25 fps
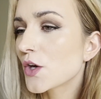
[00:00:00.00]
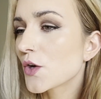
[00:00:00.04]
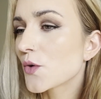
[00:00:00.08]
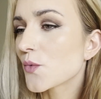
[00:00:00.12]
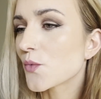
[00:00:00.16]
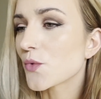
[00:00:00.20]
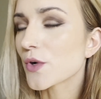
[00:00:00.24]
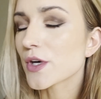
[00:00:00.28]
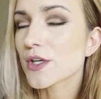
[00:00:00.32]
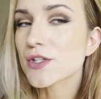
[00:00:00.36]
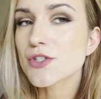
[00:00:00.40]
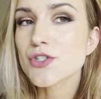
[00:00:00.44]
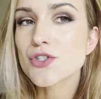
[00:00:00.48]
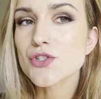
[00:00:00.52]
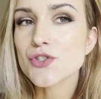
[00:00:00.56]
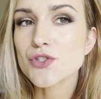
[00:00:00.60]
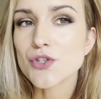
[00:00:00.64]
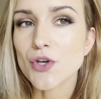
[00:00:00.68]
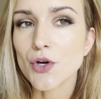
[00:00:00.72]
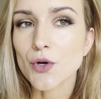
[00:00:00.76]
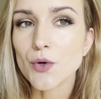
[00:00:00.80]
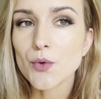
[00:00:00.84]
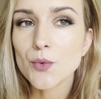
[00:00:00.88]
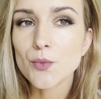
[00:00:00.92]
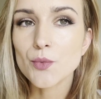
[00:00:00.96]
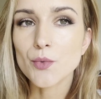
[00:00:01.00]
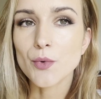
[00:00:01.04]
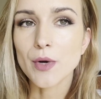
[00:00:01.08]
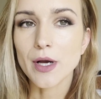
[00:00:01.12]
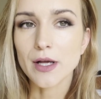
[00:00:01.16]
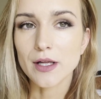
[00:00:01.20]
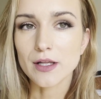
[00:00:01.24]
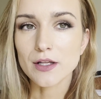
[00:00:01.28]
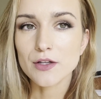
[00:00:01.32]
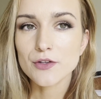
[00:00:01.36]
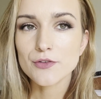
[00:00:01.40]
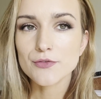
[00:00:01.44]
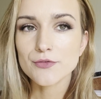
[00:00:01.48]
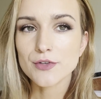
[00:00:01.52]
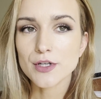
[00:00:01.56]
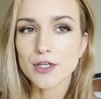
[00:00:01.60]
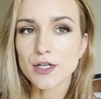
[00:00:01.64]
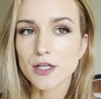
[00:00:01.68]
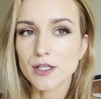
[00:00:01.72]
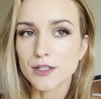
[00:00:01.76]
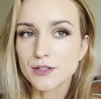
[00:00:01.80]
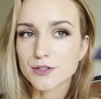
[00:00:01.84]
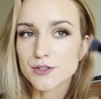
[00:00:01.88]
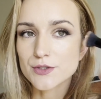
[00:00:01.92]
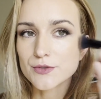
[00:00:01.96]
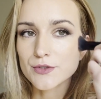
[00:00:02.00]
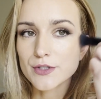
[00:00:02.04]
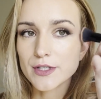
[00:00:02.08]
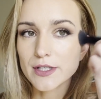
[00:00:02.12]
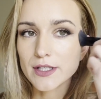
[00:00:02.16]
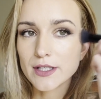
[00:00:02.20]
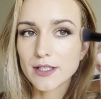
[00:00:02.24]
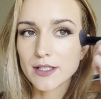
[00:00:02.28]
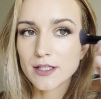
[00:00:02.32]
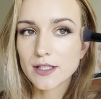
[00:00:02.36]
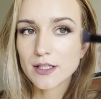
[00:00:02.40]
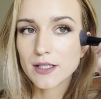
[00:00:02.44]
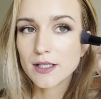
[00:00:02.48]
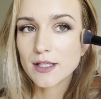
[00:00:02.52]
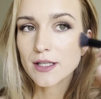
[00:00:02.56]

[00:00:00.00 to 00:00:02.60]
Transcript: works so well for contouring.